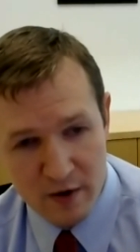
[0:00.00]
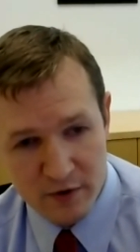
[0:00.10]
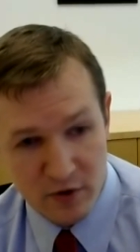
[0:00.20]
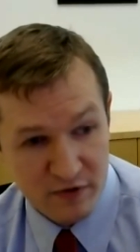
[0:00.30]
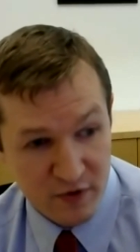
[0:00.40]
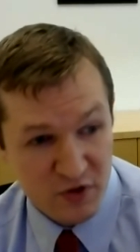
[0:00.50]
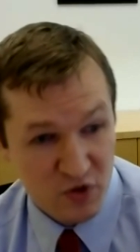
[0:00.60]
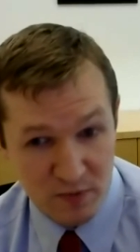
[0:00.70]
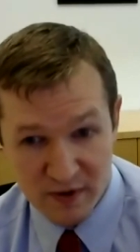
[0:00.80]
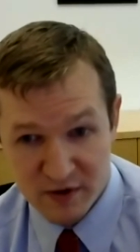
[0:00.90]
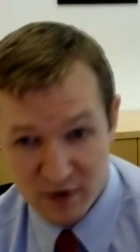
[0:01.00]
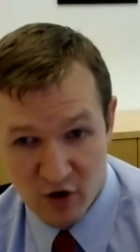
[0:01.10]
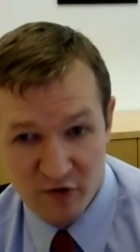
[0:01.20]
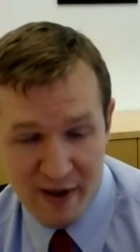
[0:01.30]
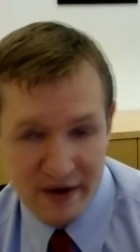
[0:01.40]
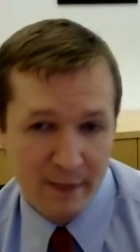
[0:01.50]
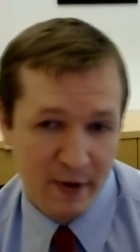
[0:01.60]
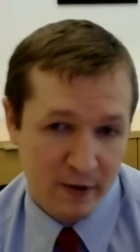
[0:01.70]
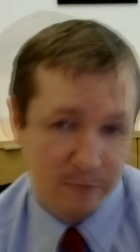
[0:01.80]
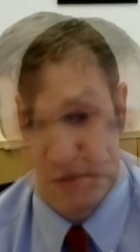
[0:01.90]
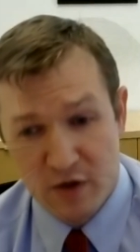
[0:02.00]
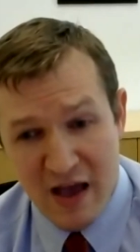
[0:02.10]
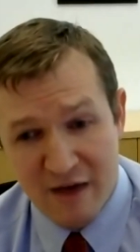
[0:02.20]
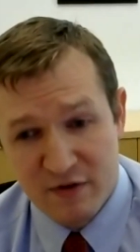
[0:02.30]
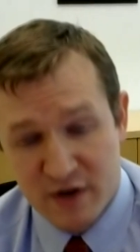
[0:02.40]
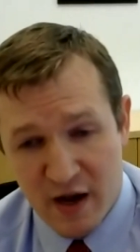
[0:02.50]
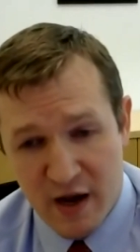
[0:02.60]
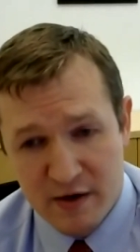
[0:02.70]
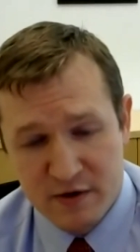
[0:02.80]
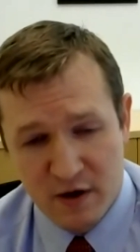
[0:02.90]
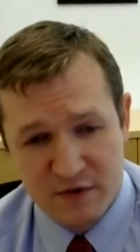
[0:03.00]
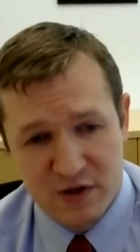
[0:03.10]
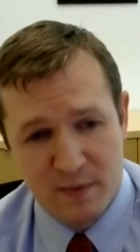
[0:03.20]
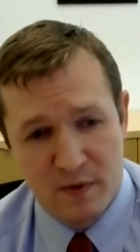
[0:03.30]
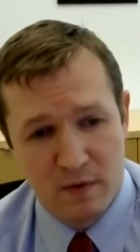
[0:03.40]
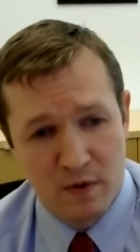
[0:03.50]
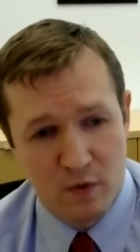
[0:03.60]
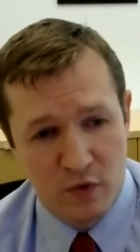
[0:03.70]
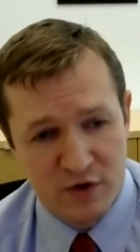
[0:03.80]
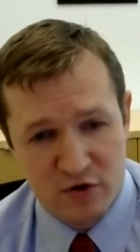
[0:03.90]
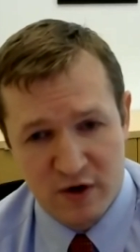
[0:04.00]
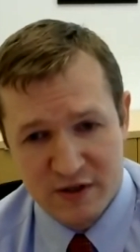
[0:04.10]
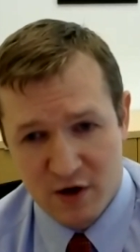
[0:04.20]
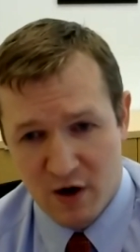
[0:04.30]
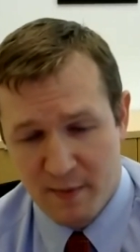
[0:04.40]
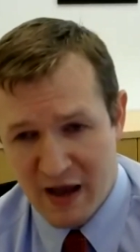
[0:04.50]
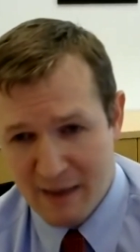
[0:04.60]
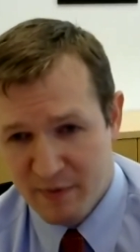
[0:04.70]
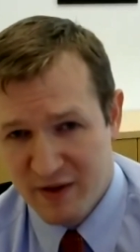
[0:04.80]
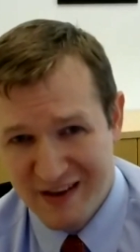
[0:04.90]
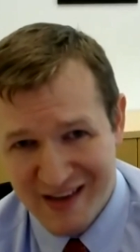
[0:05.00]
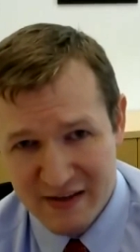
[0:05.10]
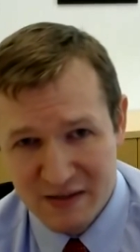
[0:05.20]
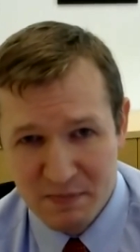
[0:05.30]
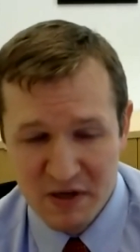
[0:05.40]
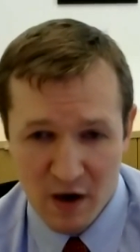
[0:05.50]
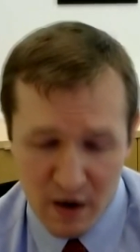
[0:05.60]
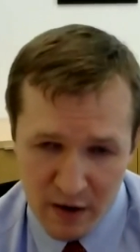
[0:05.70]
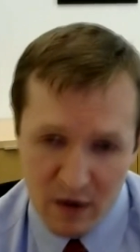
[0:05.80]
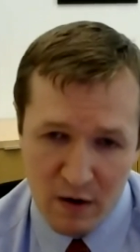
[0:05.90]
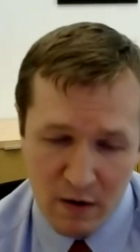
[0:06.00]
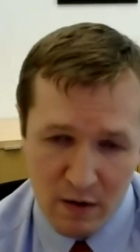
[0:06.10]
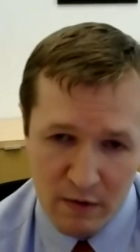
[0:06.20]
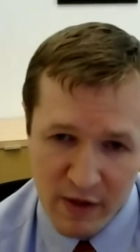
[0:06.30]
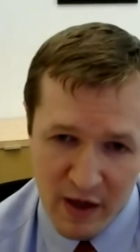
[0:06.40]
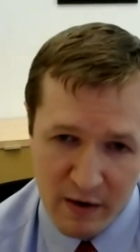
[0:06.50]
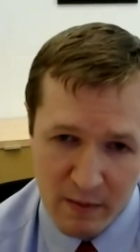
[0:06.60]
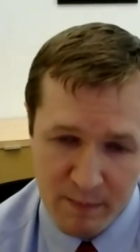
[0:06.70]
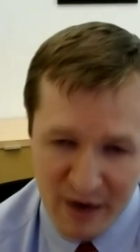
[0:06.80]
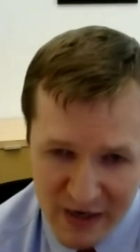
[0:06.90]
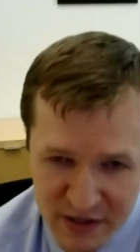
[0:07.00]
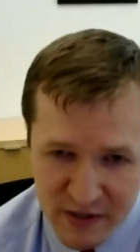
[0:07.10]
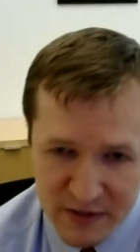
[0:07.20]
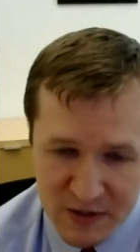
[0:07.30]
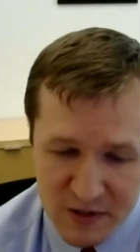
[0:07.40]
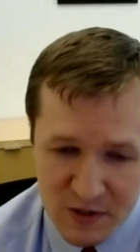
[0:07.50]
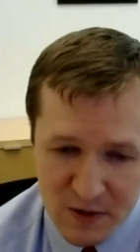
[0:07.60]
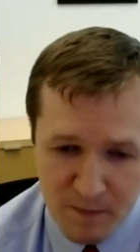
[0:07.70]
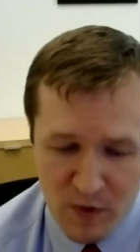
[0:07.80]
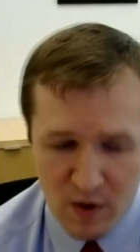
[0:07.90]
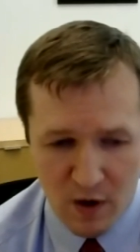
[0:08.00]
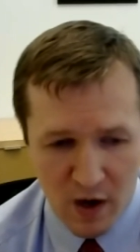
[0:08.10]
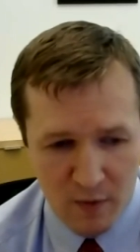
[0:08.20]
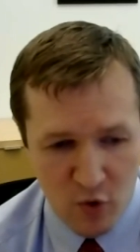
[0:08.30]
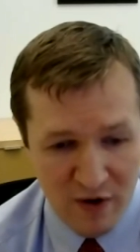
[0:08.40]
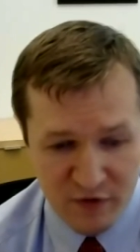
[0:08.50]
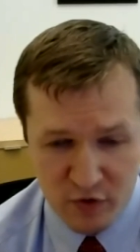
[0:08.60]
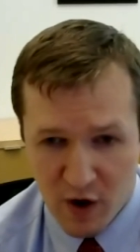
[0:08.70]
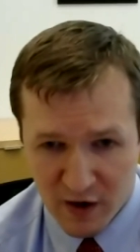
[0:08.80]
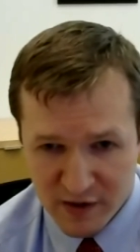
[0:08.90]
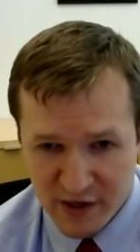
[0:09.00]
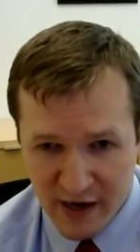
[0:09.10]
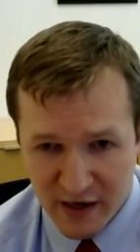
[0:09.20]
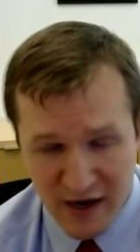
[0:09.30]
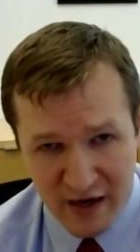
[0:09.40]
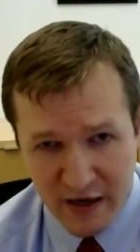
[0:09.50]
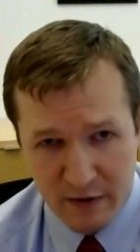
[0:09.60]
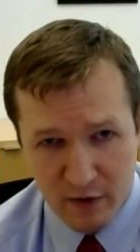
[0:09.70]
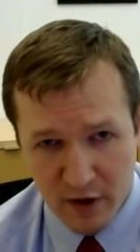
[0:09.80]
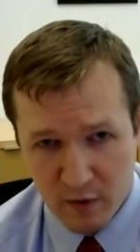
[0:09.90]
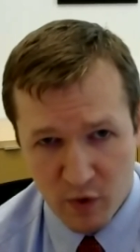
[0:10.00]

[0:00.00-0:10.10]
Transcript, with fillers: during the first two months of the COVID pandemic. So the average age of someone with stress cardiomyopathy it tends to be younger than patients uh, who have true heart attack. And again, really,